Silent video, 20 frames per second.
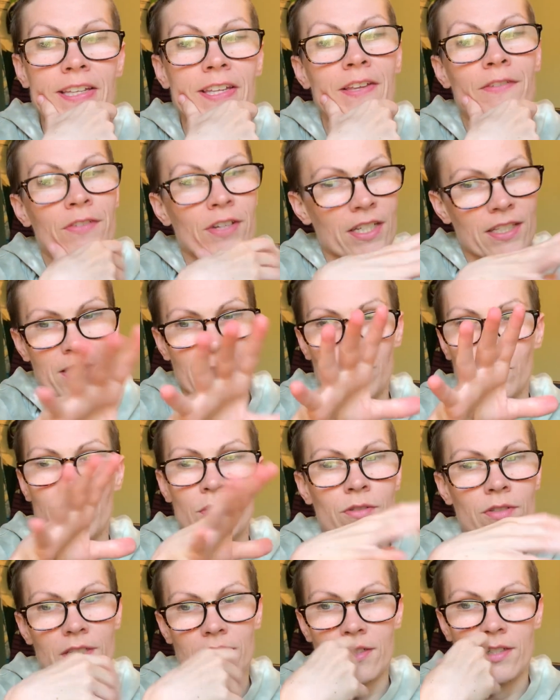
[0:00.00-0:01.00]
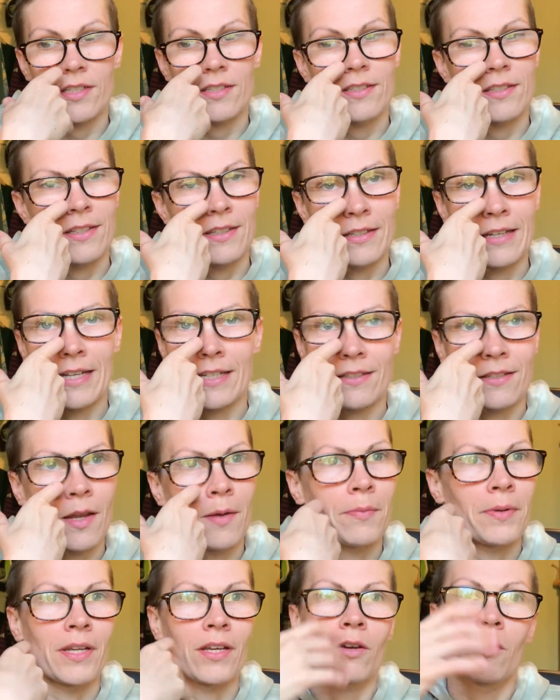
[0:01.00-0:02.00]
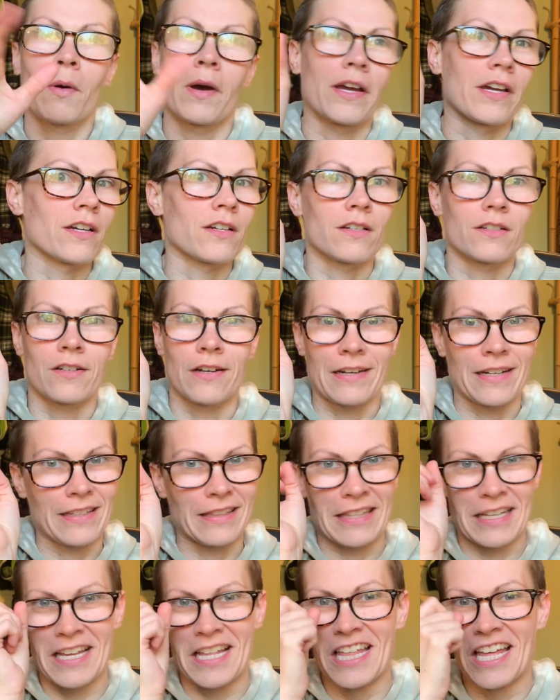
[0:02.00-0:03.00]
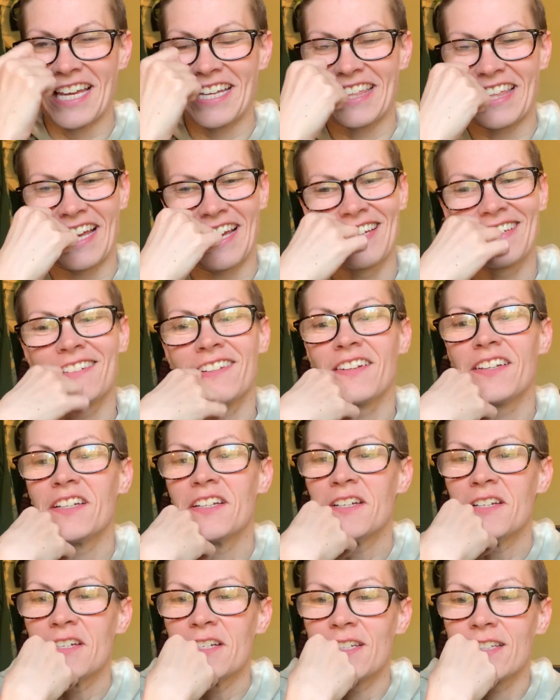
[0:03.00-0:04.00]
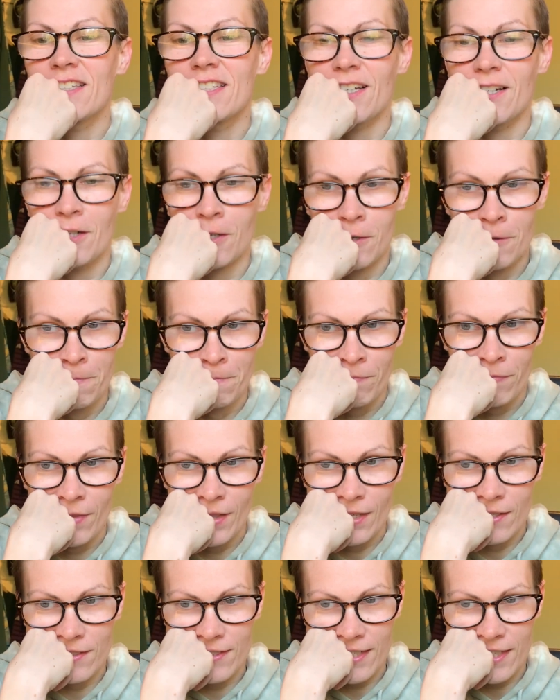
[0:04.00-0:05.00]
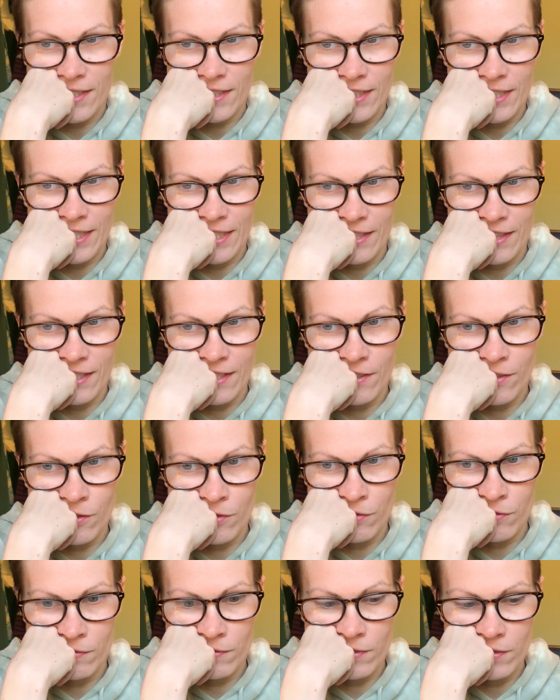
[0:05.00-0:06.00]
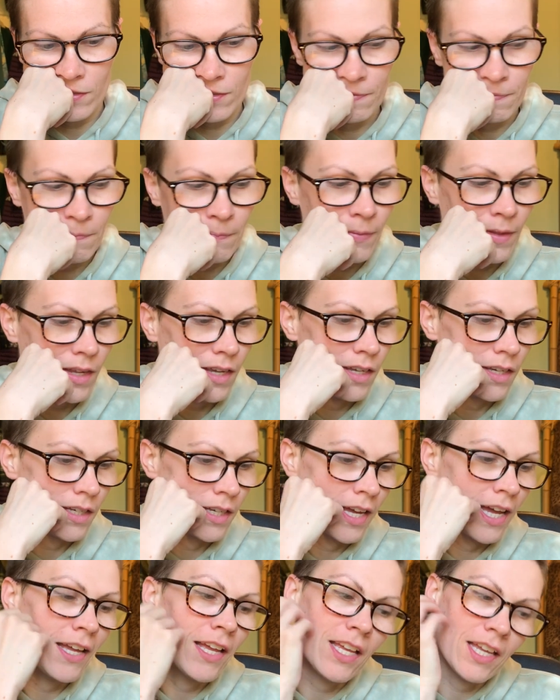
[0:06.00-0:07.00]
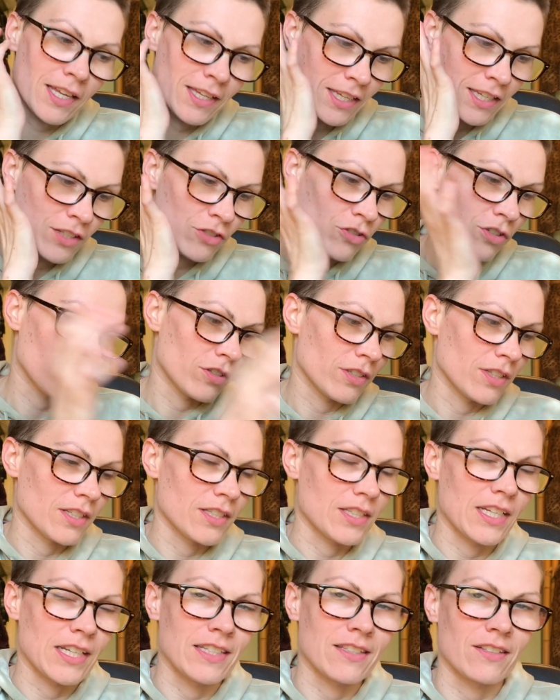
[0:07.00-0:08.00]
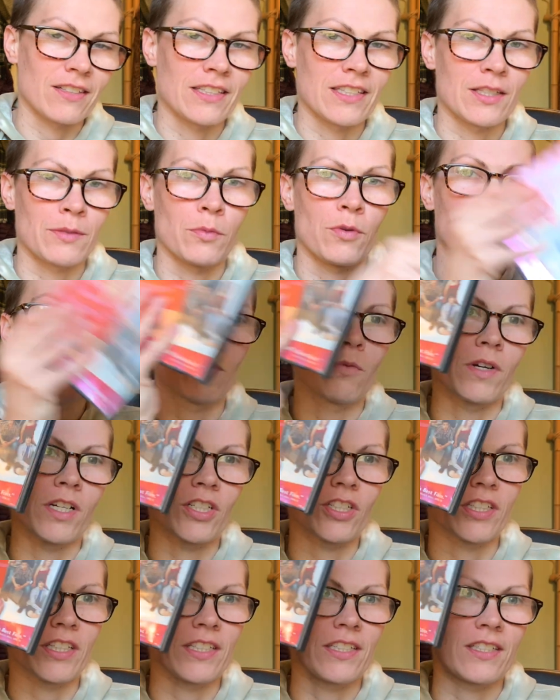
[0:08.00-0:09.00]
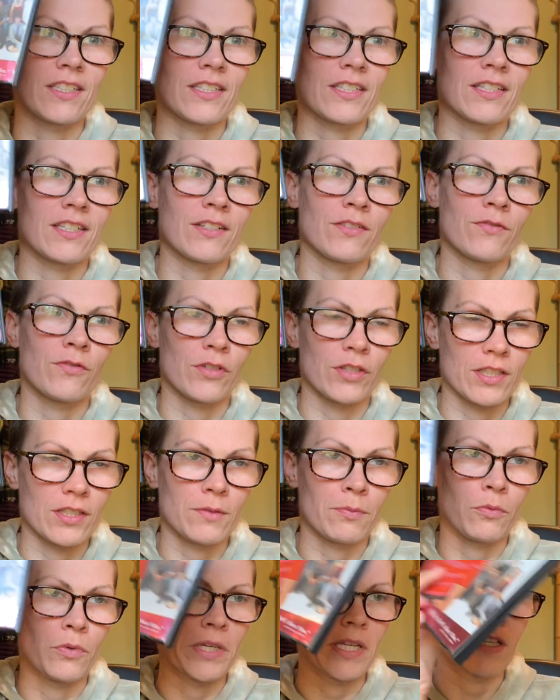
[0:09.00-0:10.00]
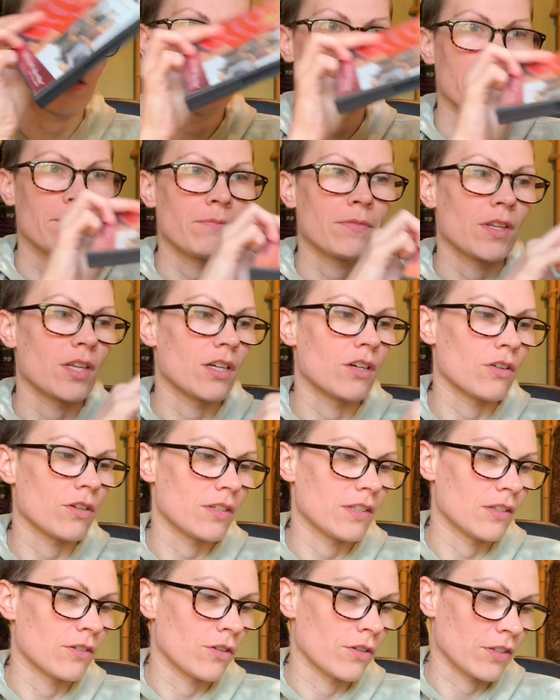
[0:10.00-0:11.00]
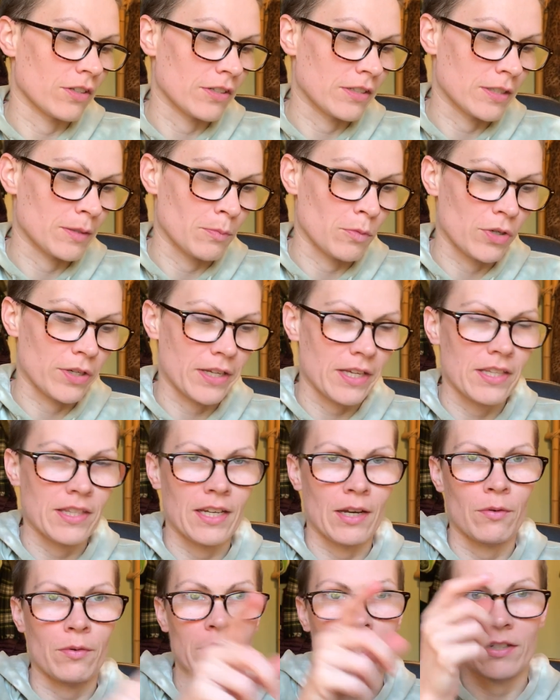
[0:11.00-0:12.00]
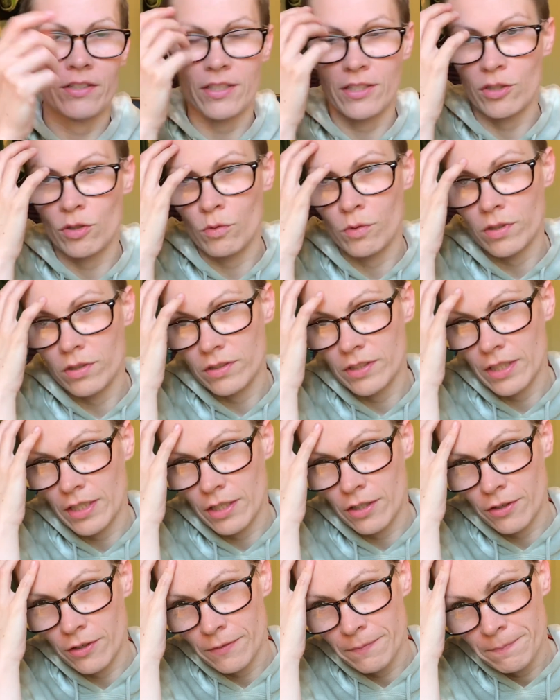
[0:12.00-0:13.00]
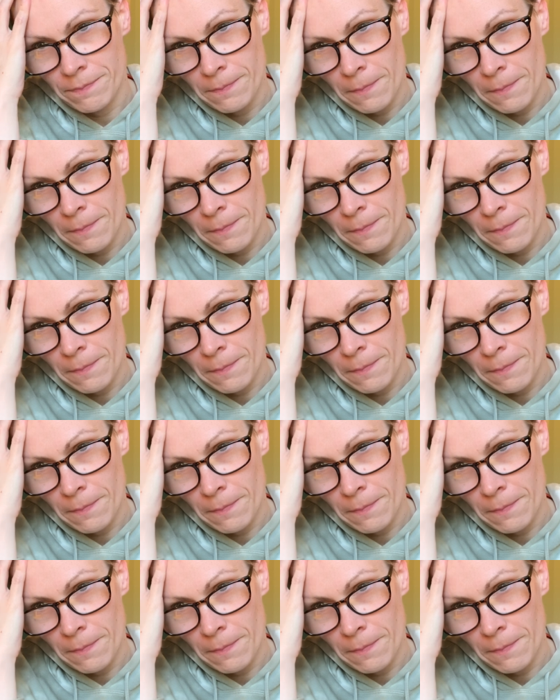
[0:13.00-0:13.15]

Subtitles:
Even as someone who does not sing and has not been in choir or anything like that. So I was like, can I think of, I introduced this as on this movie watch list for this week or earlier this morning. And then I went out to Squirrel Dinner